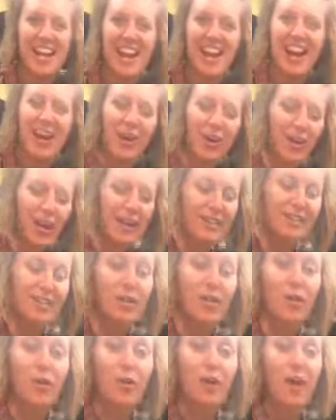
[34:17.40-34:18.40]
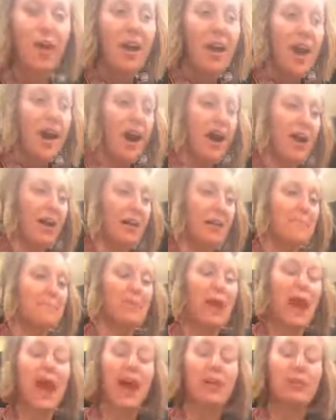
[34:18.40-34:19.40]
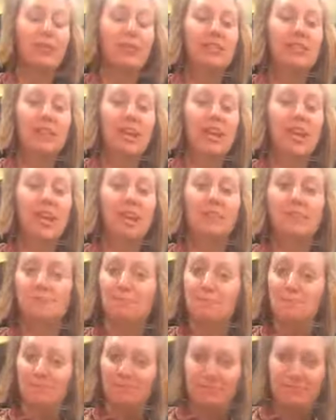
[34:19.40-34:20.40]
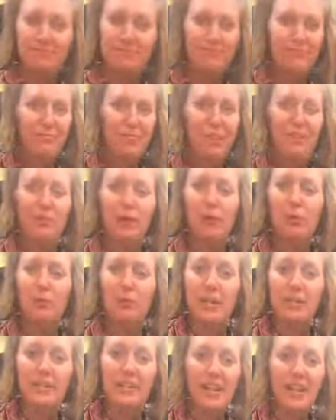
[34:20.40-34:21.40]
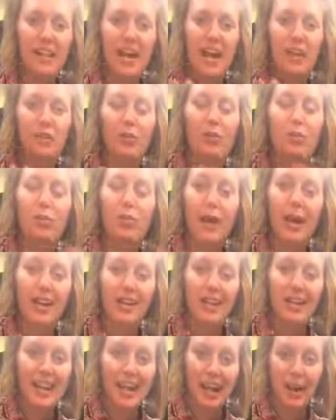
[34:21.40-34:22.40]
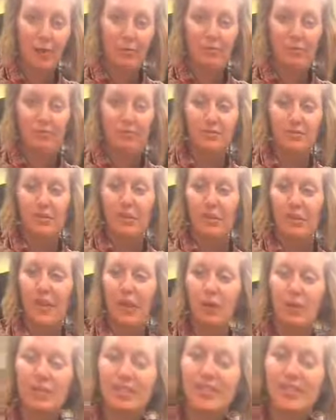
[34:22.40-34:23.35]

Okay, so I would say, if I were basing it on right now, I would